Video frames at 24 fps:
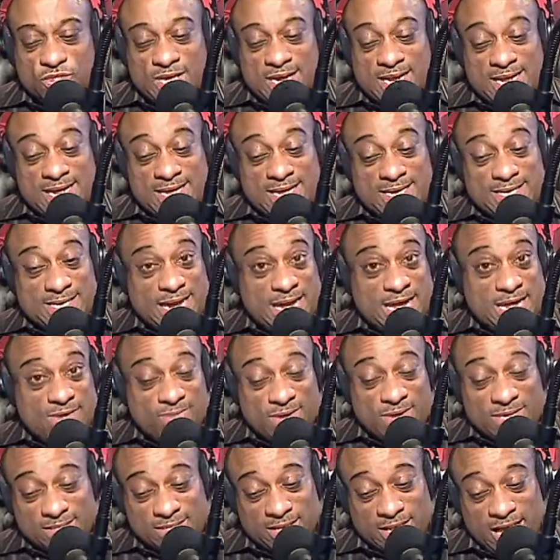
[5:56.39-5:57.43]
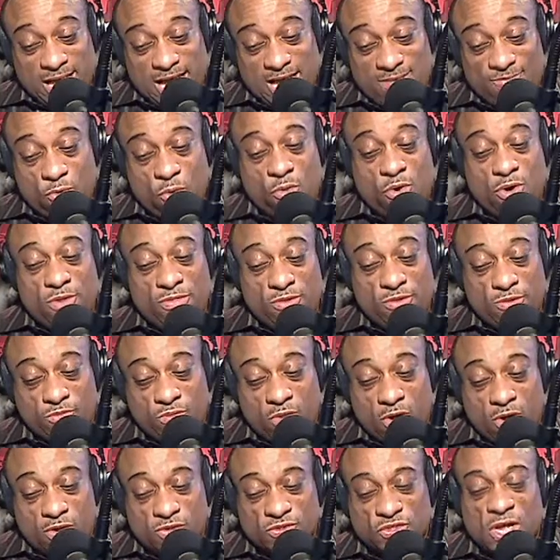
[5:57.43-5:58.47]
Then he gave his life on the
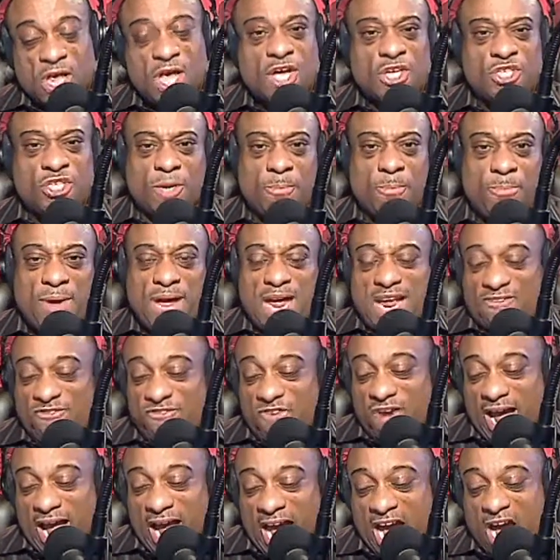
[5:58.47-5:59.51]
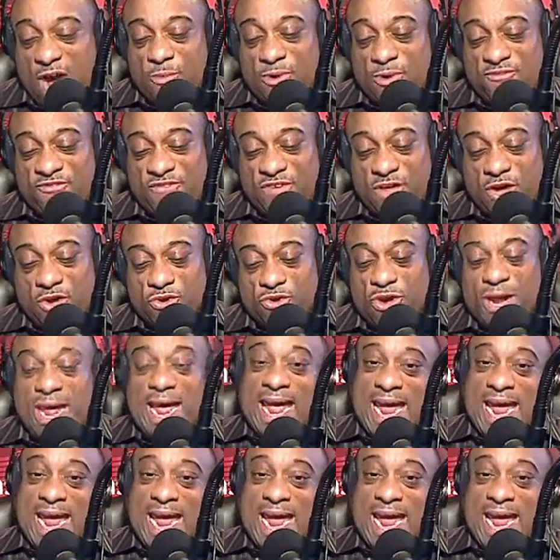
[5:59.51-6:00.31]
cross to pay for our failure